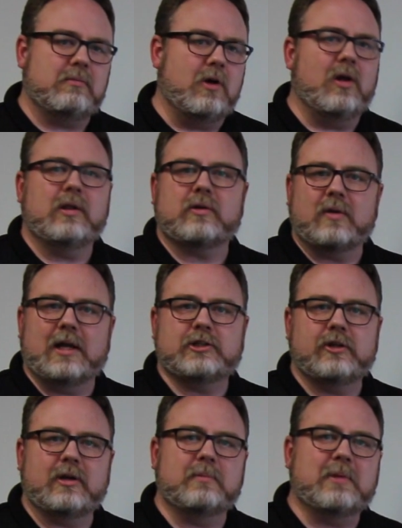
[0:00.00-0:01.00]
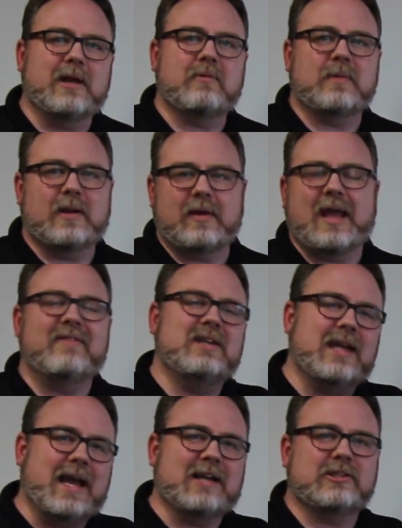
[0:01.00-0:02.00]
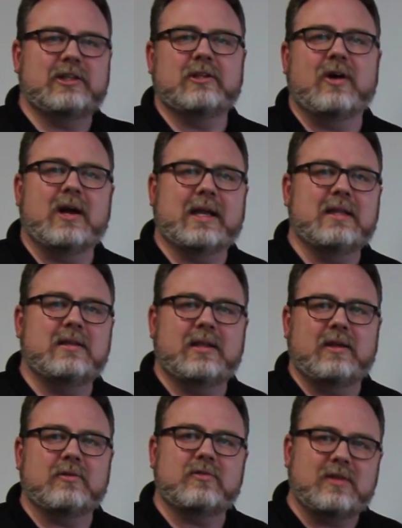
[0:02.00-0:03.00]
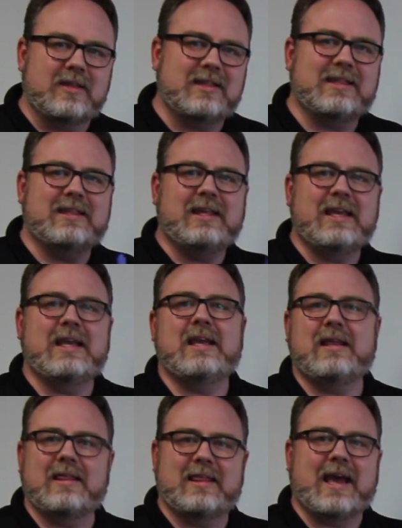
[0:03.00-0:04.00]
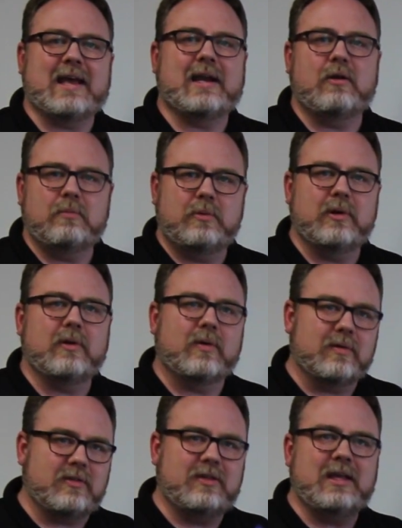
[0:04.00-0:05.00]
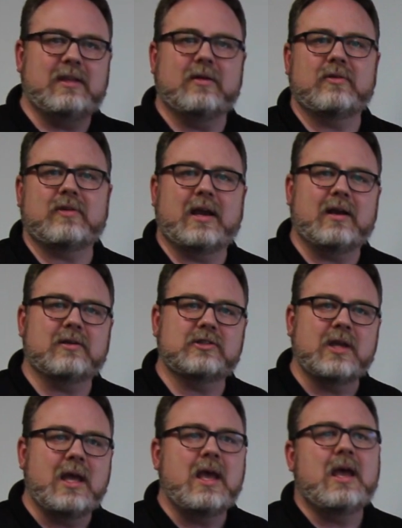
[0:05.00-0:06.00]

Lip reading: all across your enterprise without having to actually log into those to see that output or see those errors.